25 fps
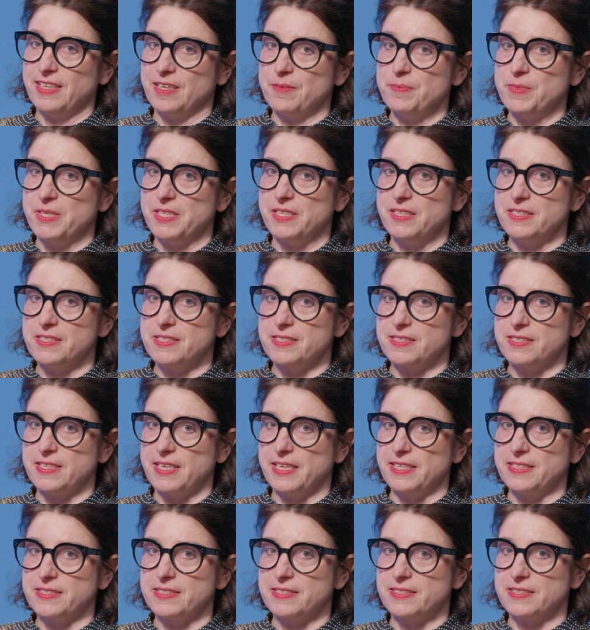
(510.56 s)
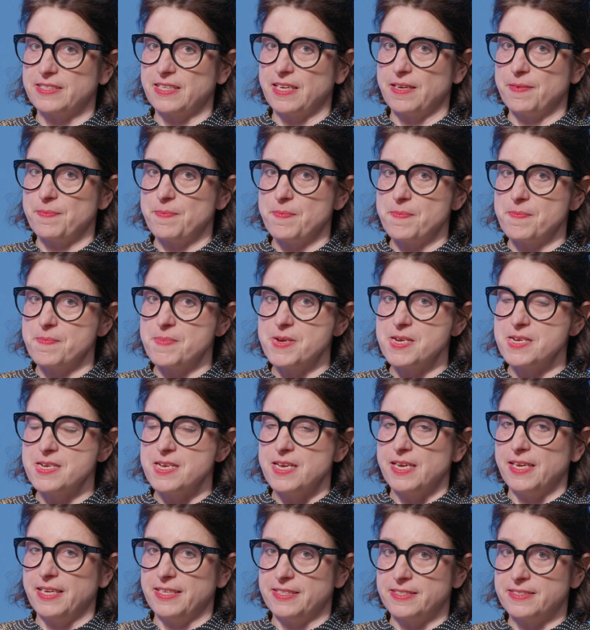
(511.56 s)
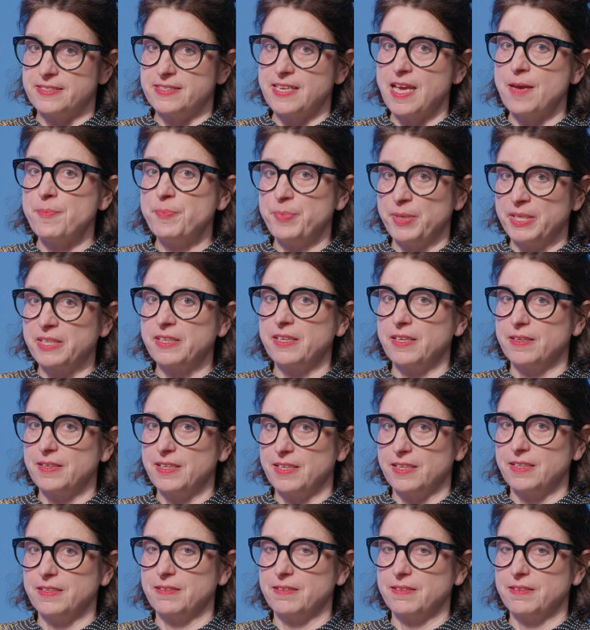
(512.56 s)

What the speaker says: I mean, it's tapping,